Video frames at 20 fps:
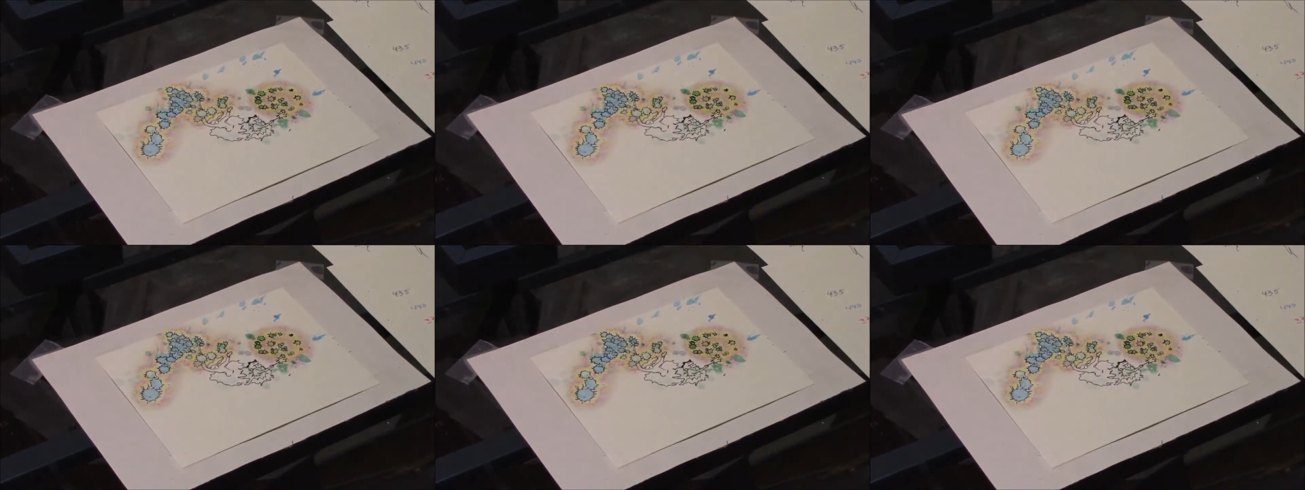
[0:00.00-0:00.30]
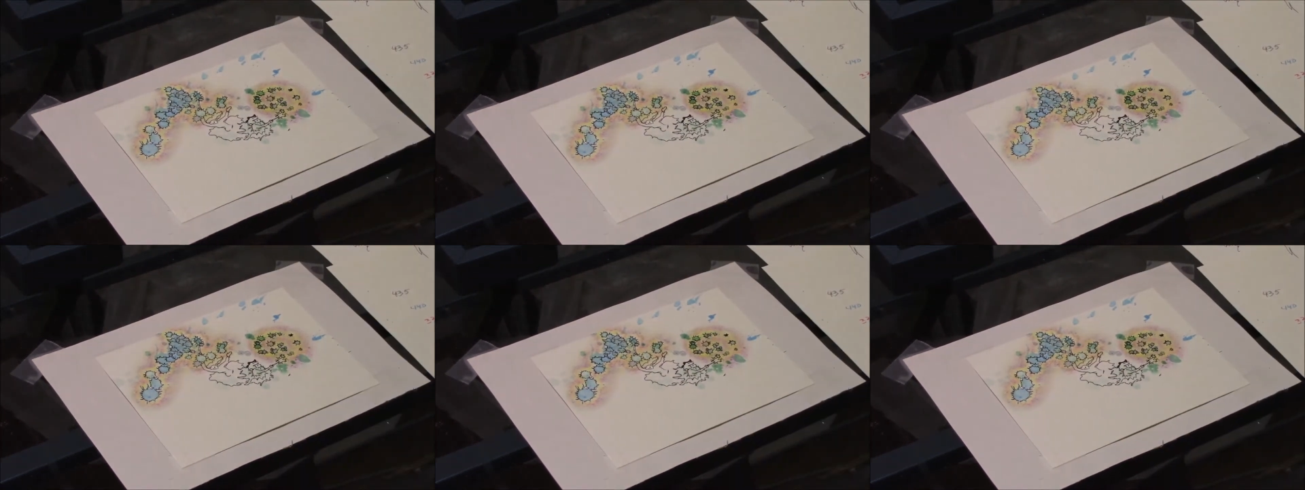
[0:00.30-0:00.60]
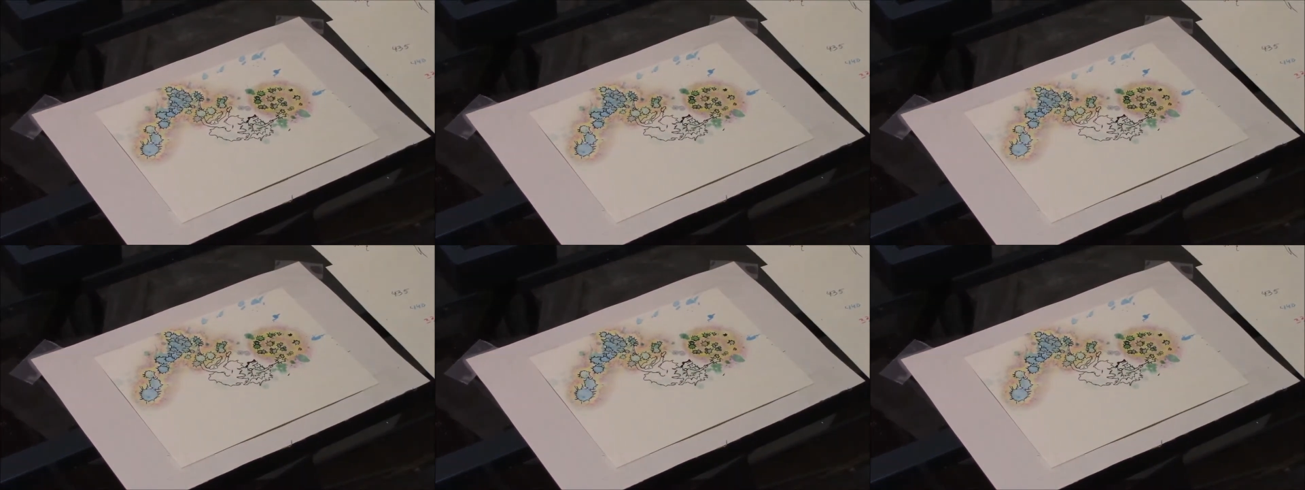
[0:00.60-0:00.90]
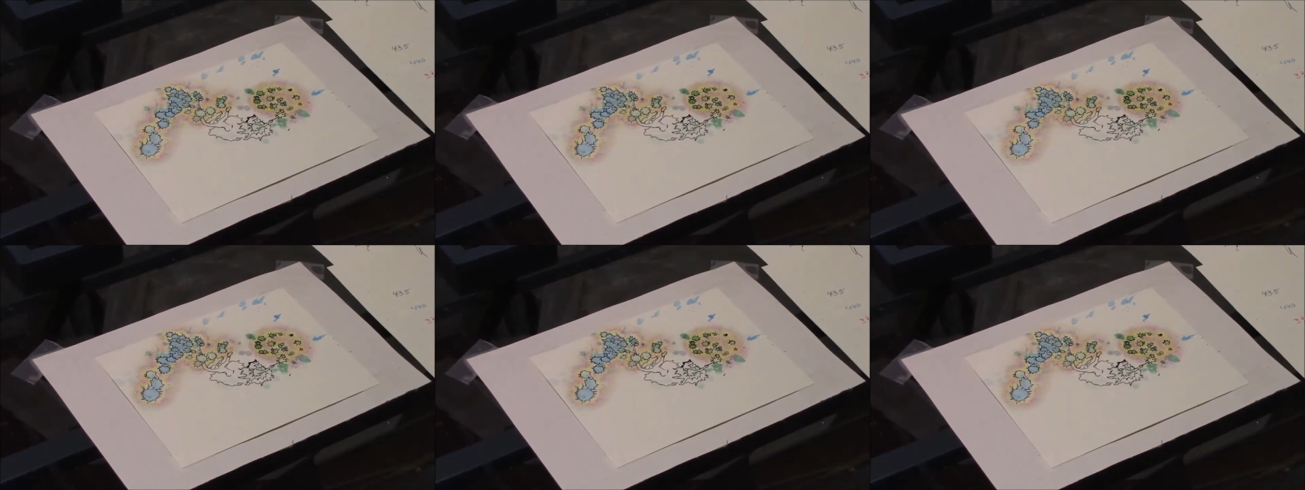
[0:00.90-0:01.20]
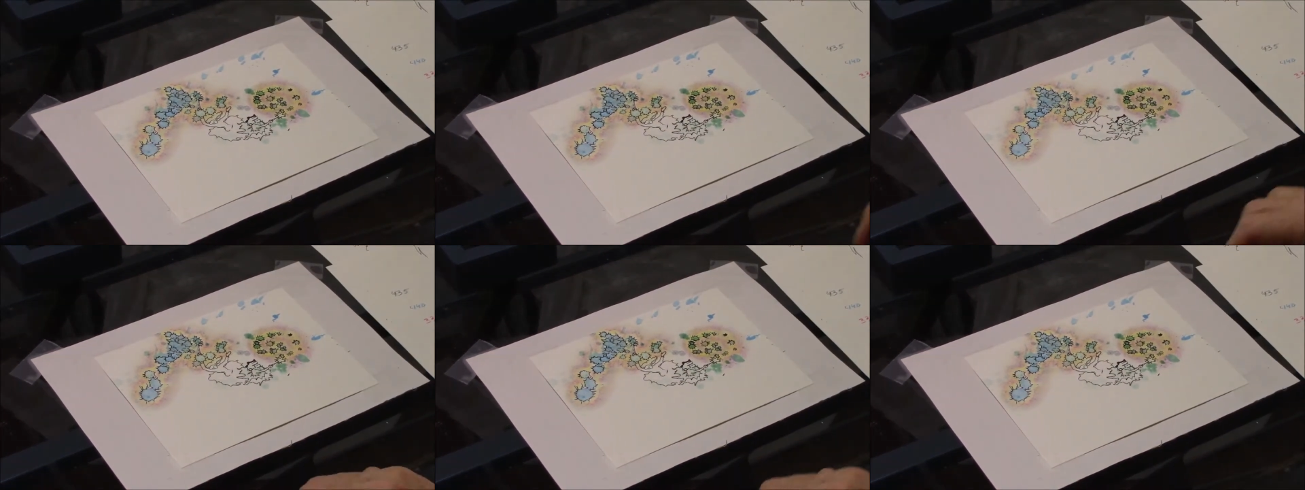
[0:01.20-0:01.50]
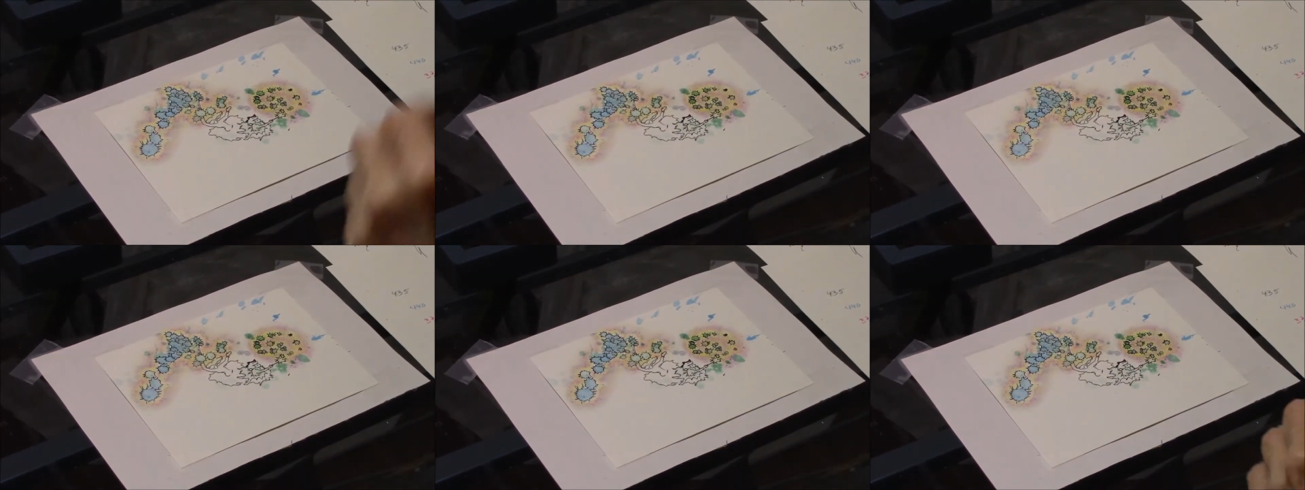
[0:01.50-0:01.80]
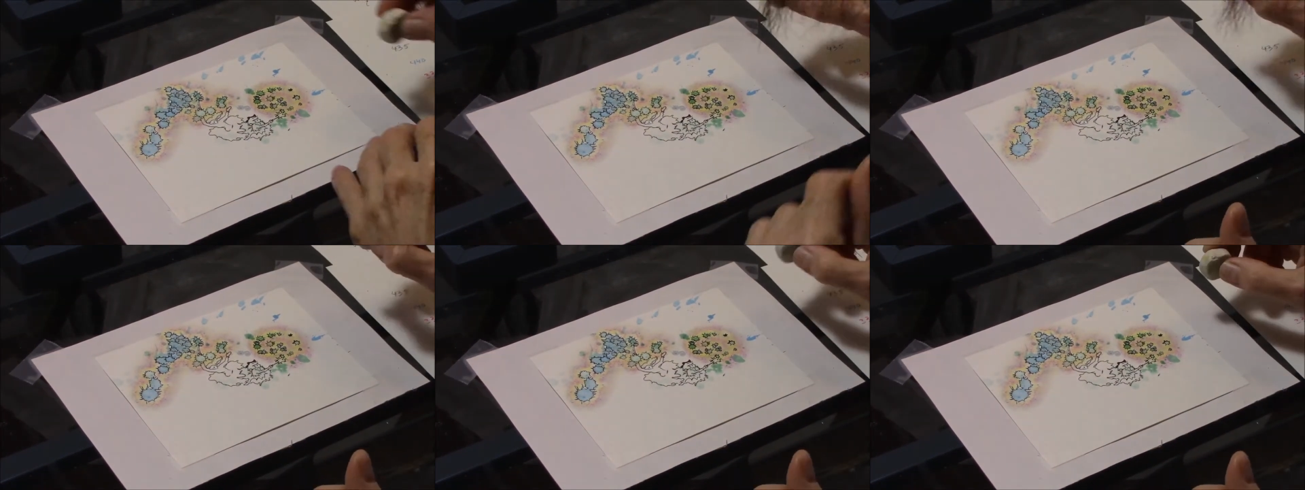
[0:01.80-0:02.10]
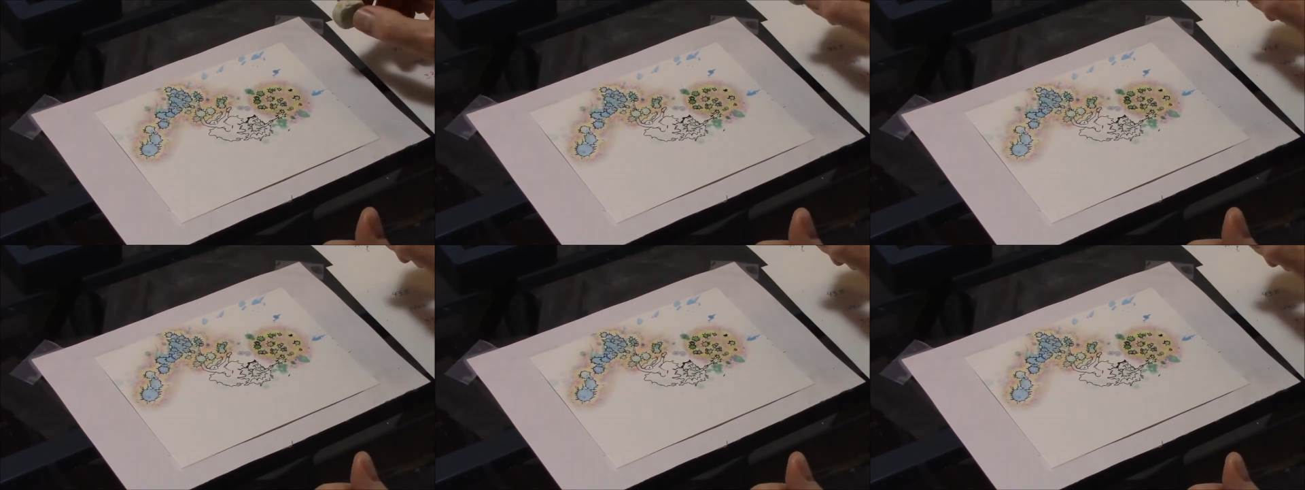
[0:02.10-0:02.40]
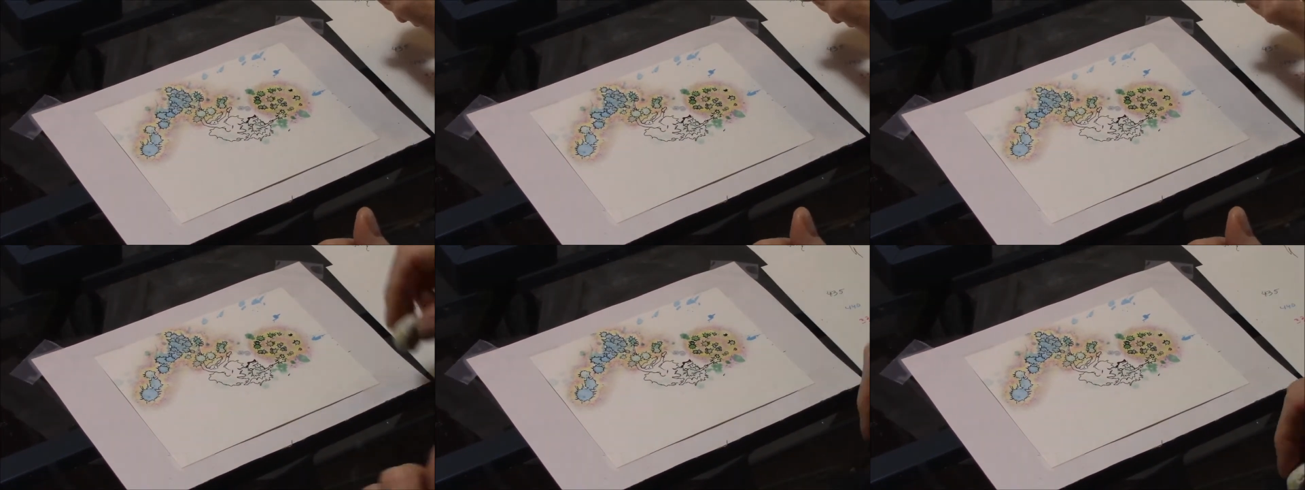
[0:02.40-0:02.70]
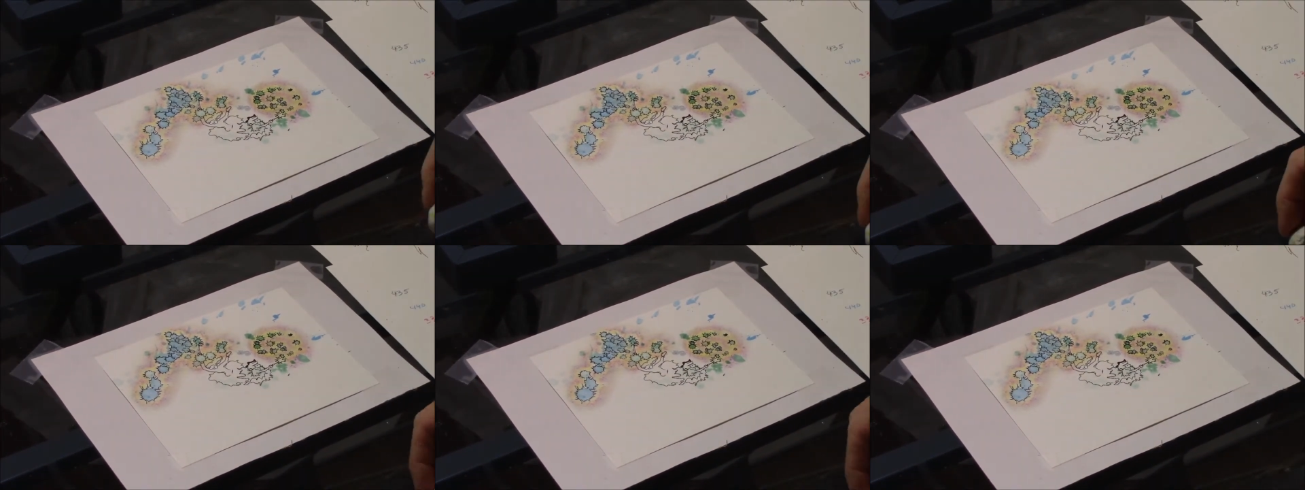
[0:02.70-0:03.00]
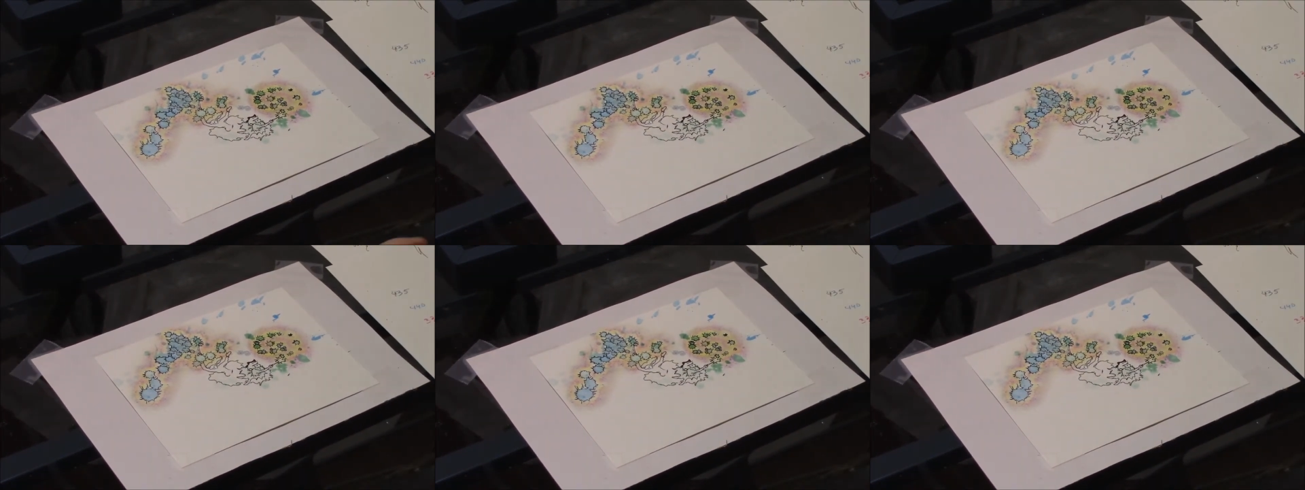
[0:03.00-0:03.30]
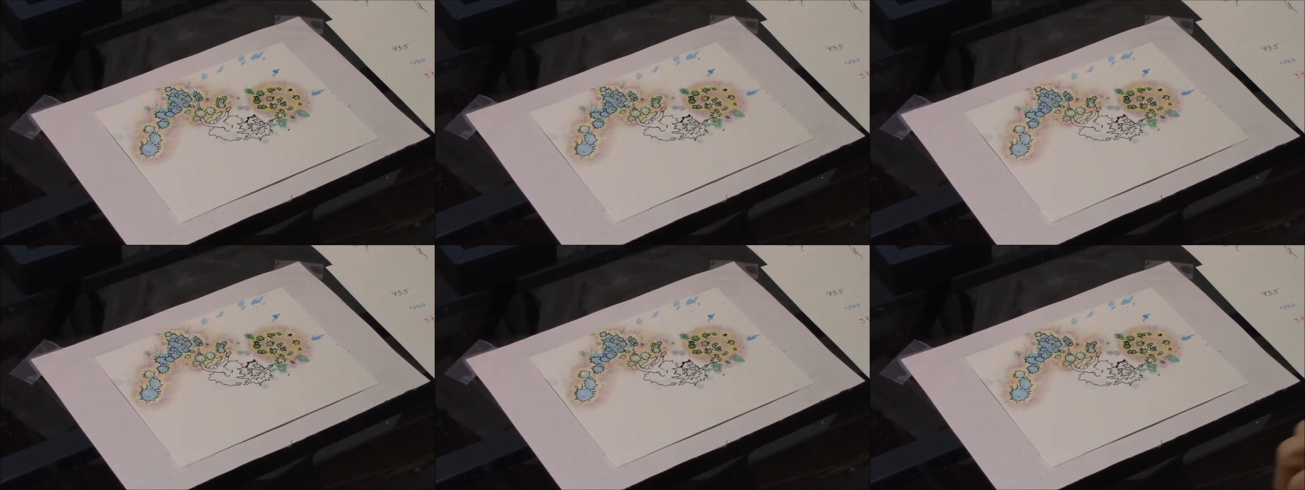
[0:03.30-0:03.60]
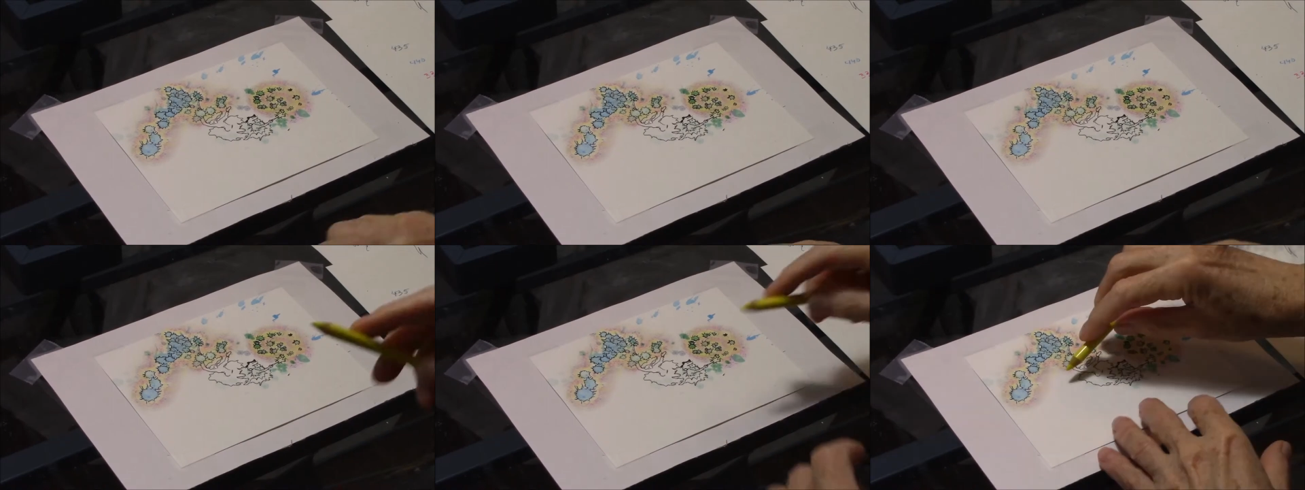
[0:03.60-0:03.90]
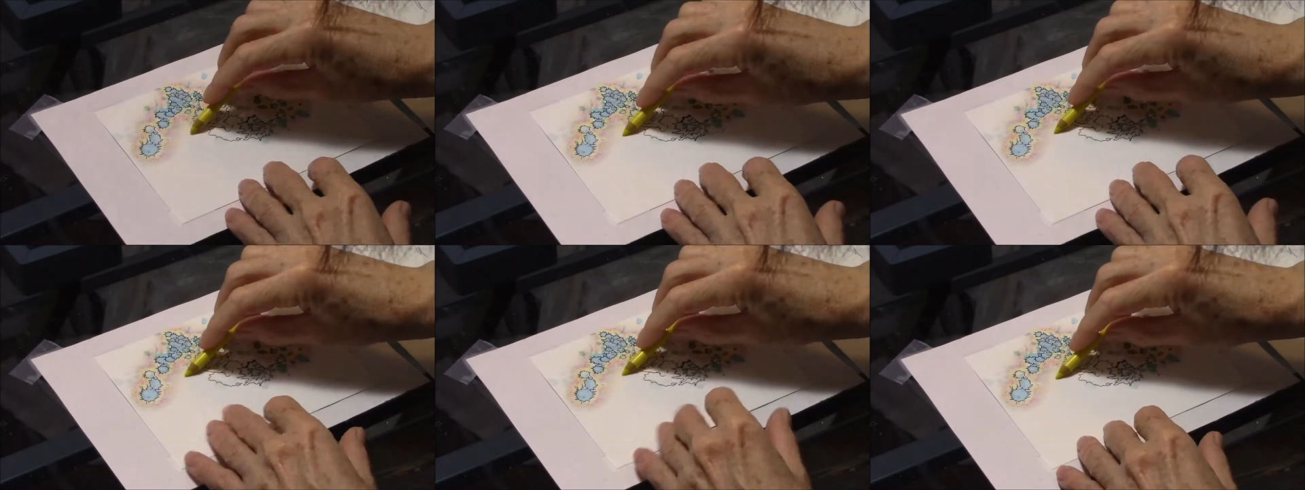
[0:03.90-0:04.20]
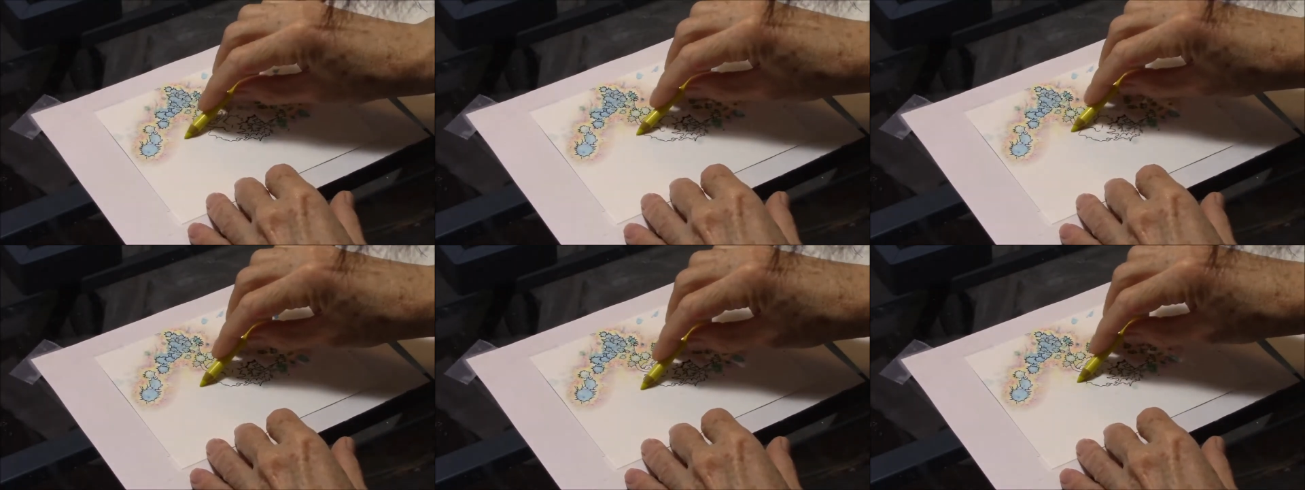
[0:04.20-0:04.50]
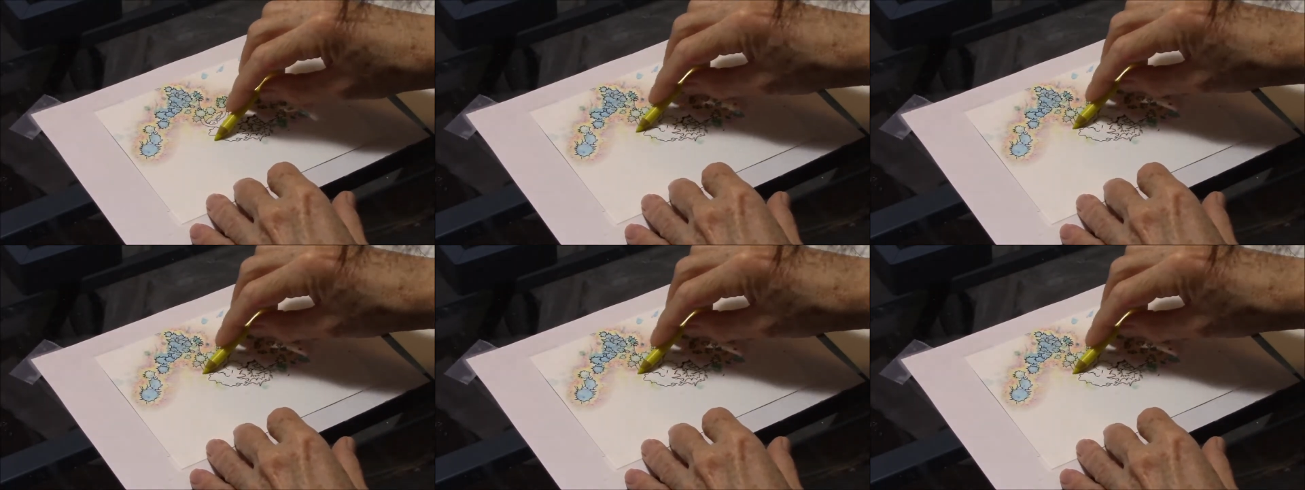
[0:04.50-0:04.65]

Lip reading: (no speaker visible)